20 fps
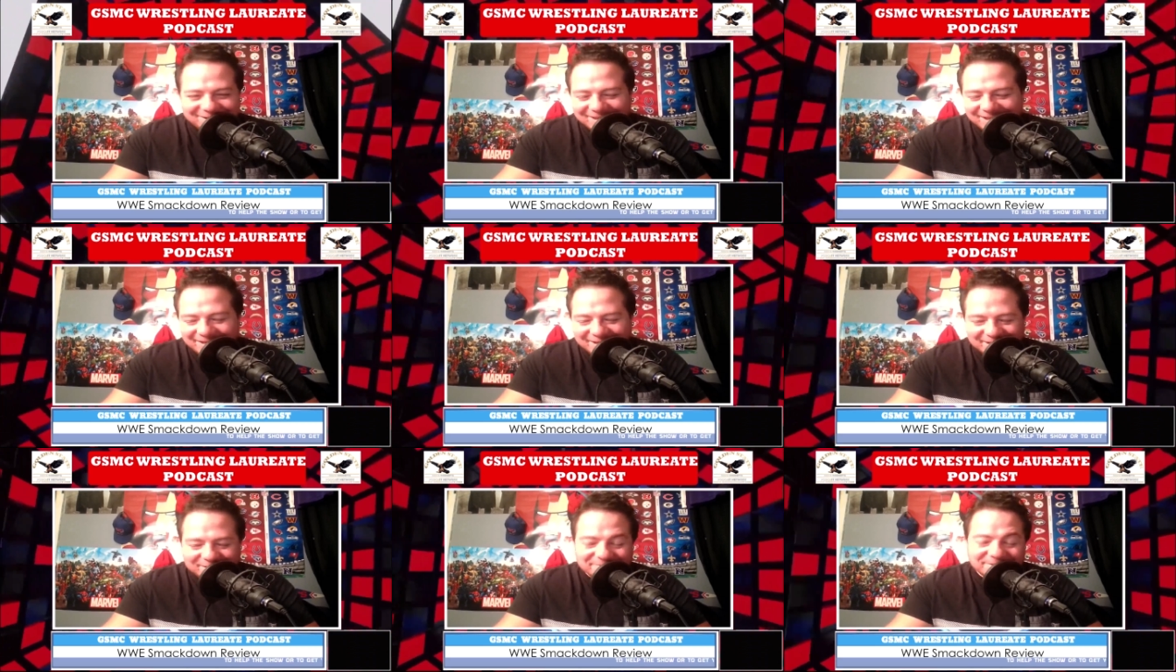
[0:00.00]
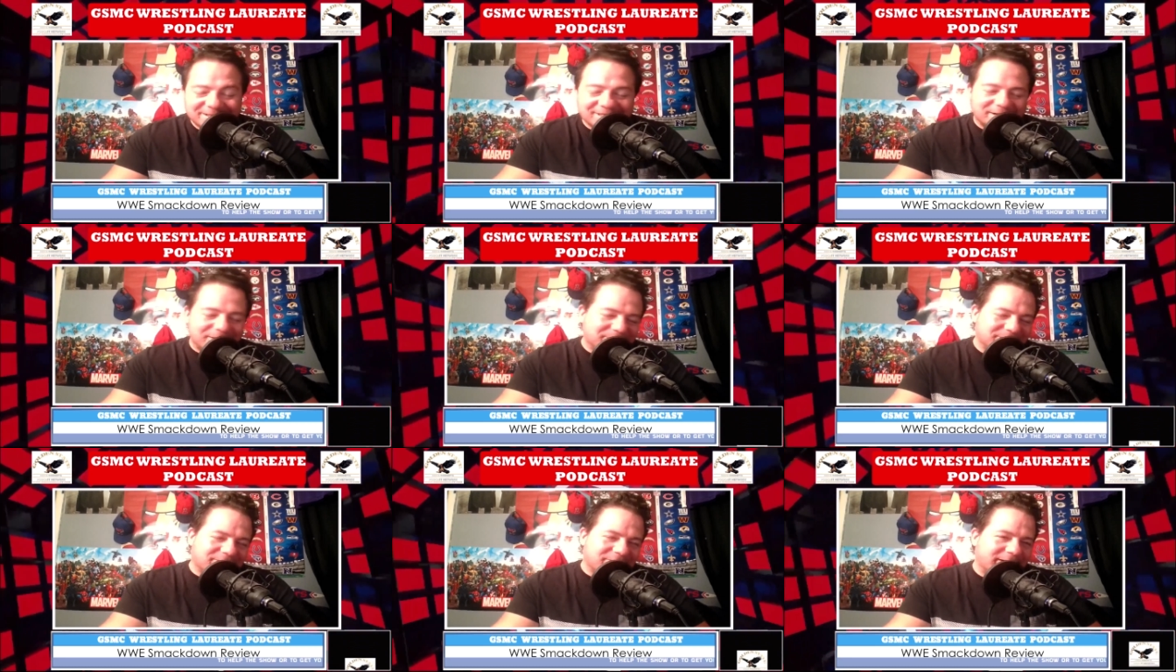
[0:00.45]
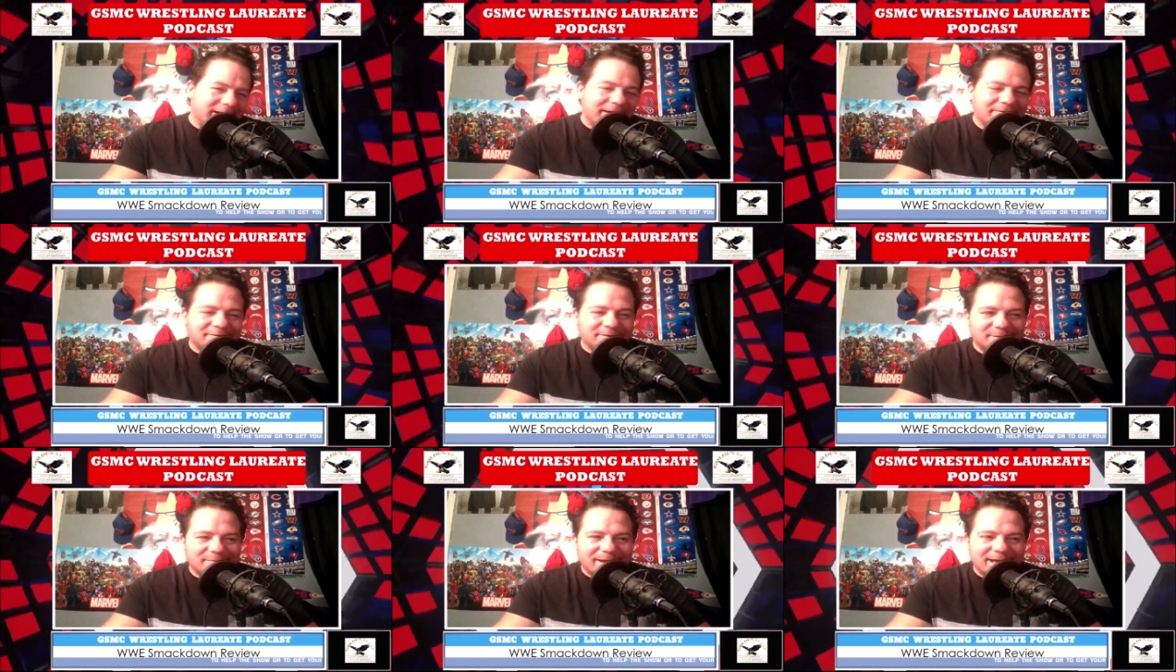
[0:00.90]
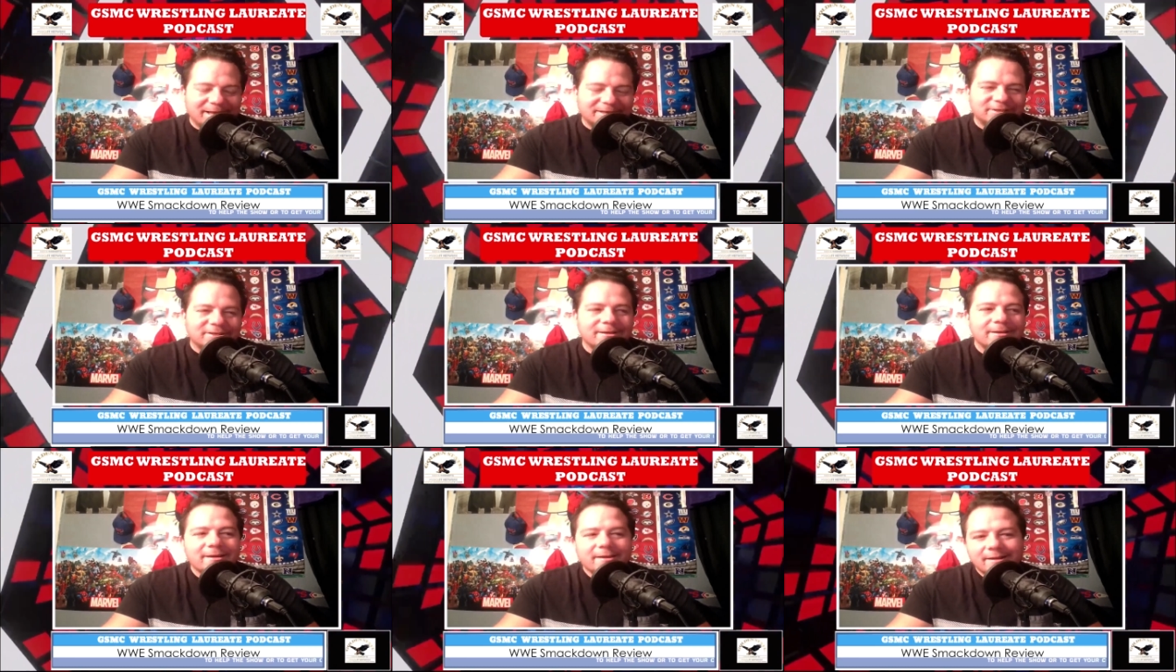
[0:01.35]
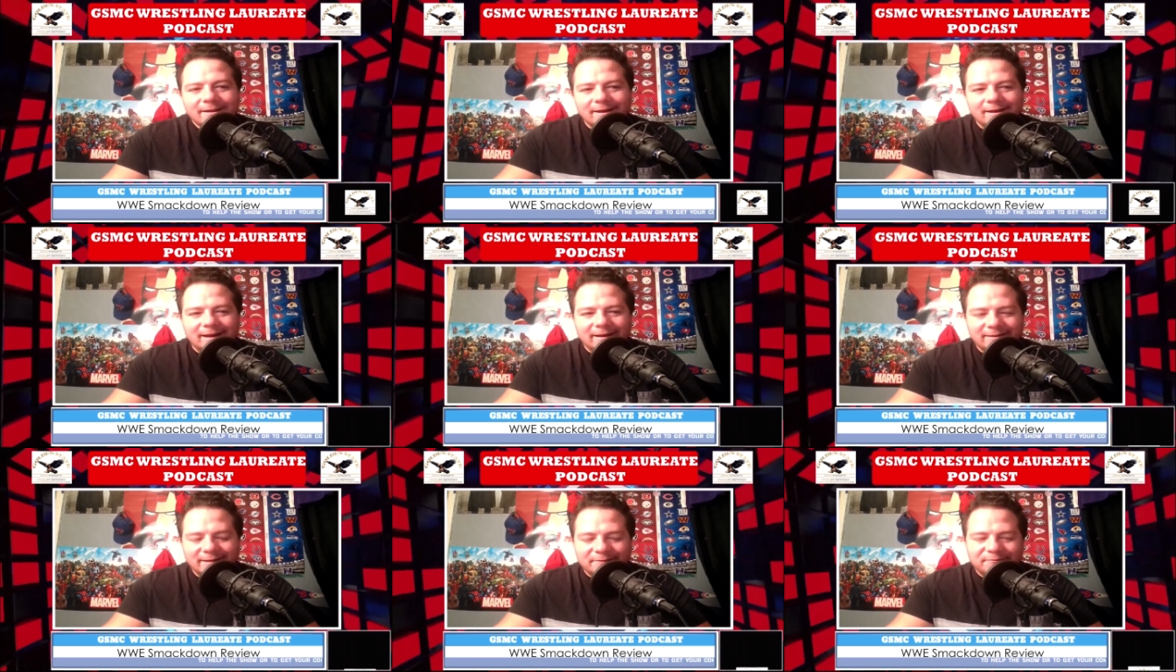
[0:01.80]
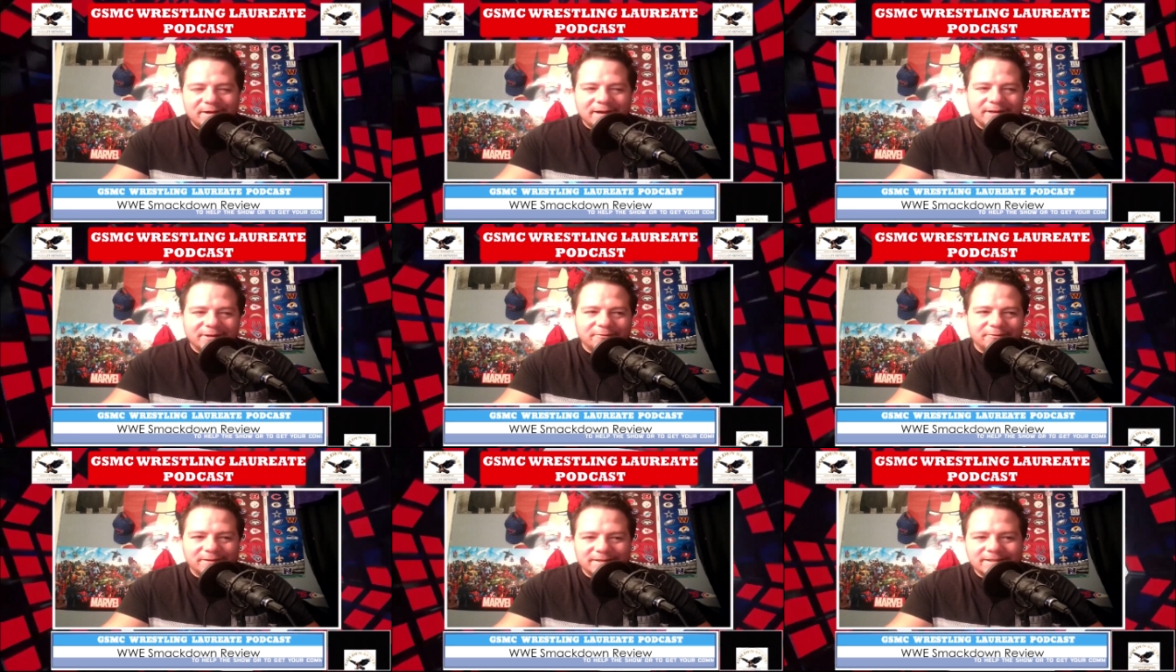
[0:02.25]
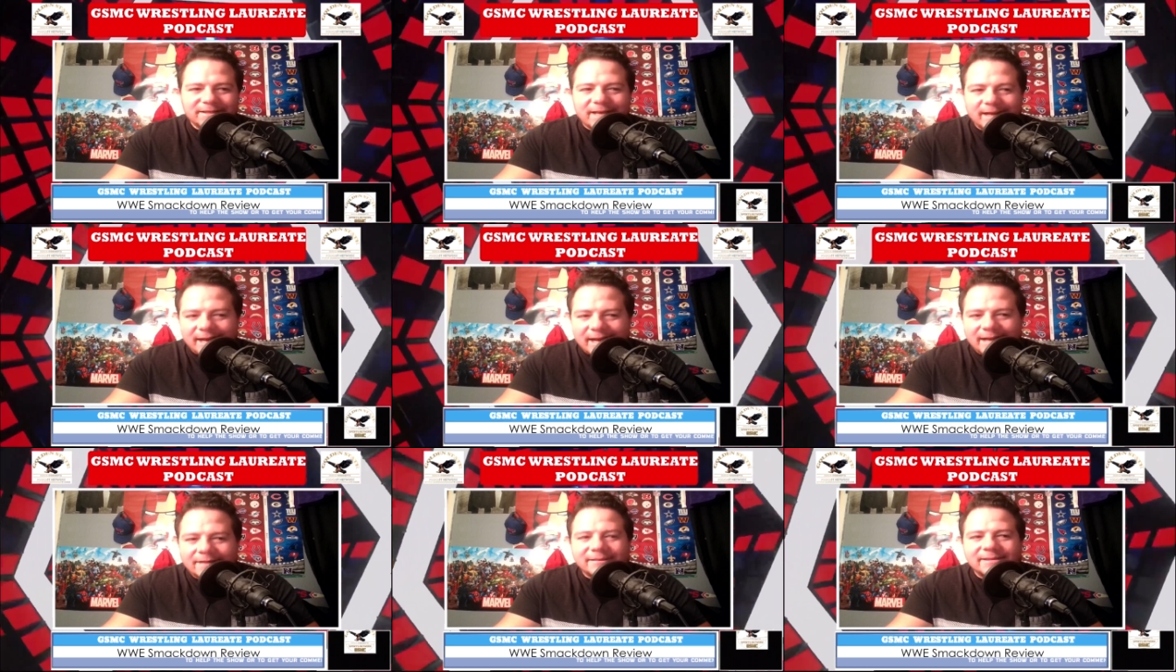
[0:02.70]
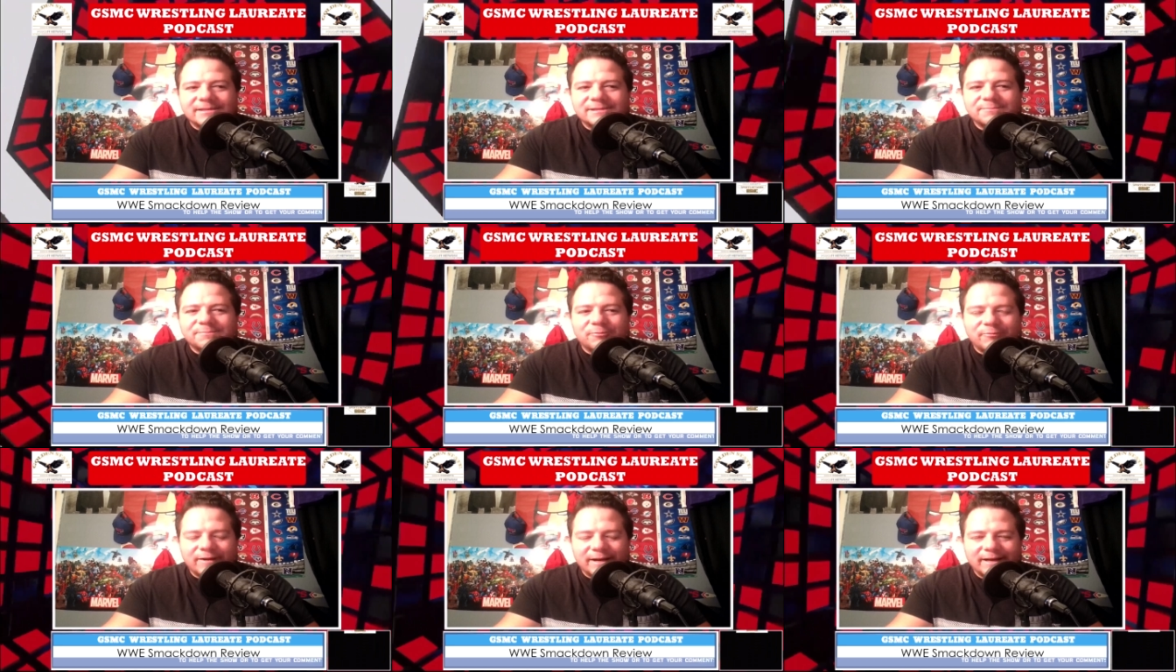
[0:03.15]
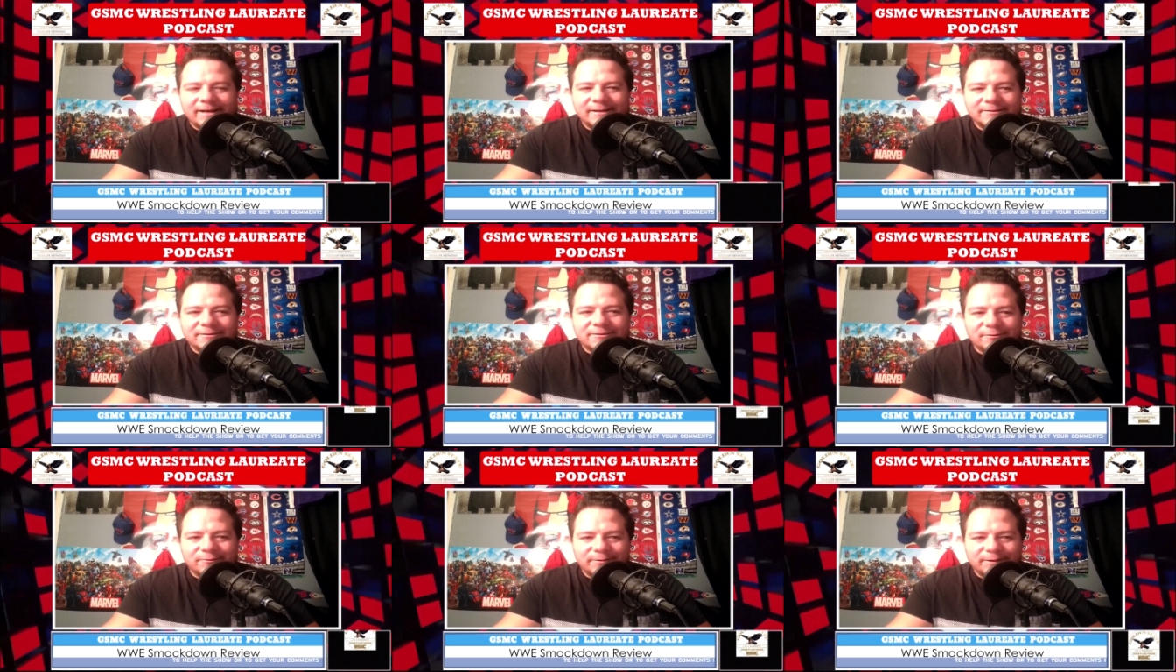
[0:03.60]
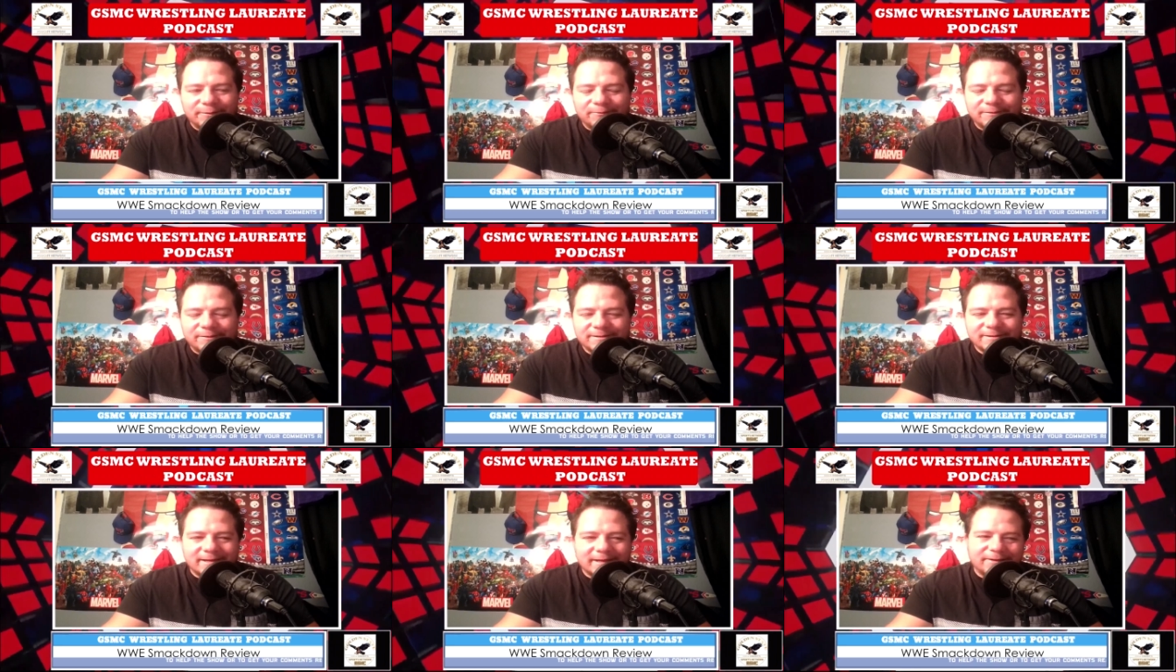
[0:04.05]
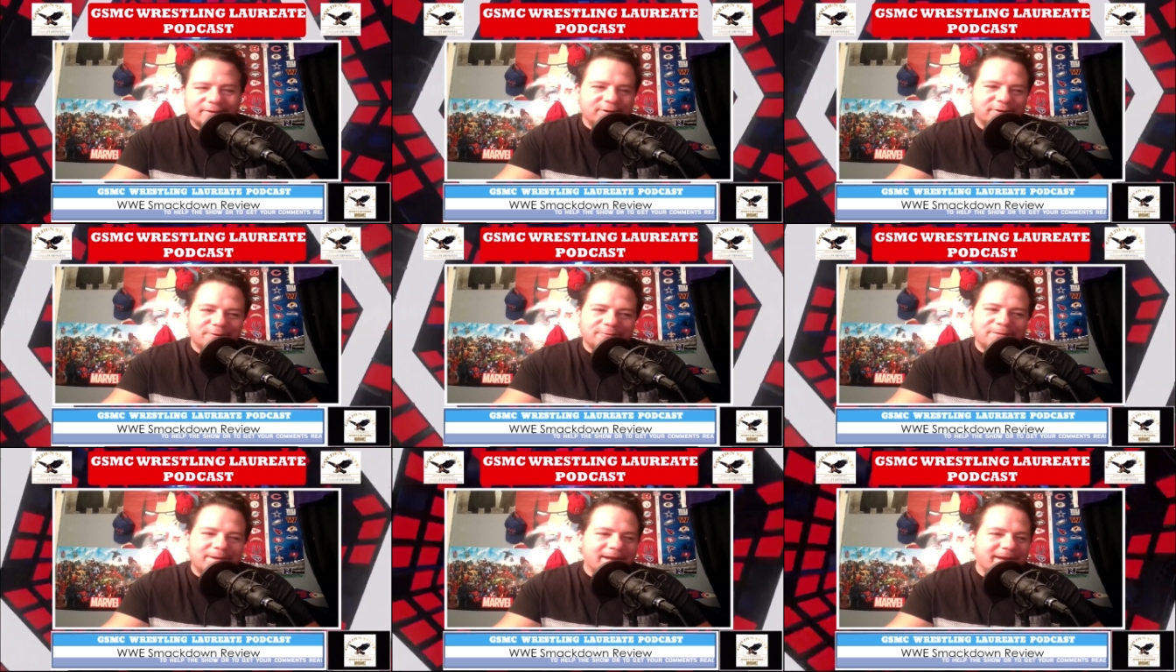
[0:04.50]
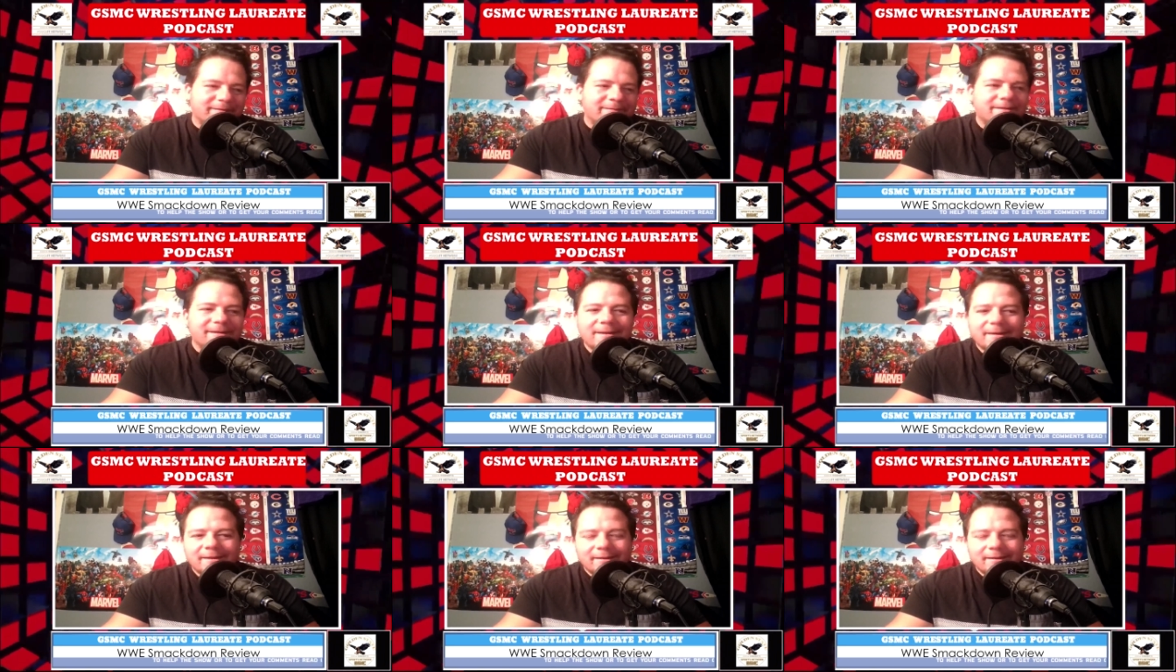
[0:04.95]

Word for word: Like even said, I'm sorry after the match, and I think Randy Orton's kind of at this point in his career where he's like, you know what,